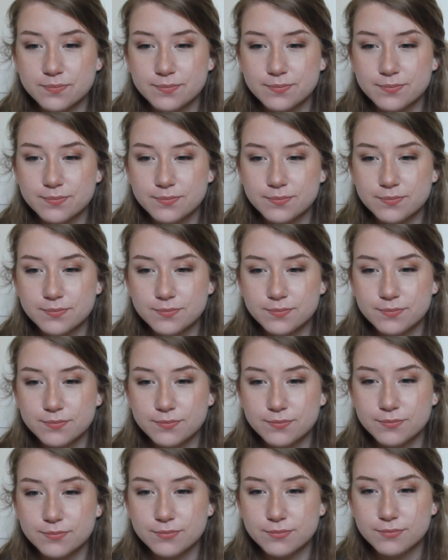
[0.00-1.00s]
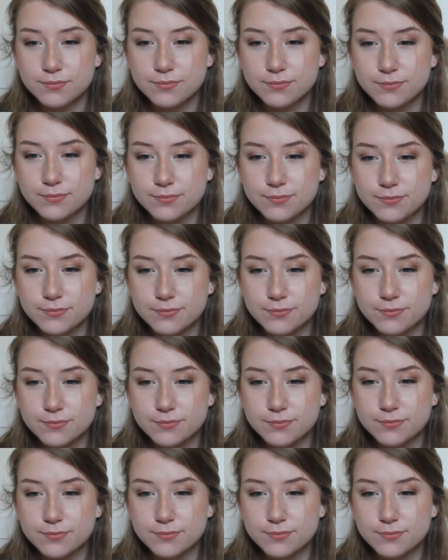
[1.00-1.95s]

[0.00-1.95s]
(silence)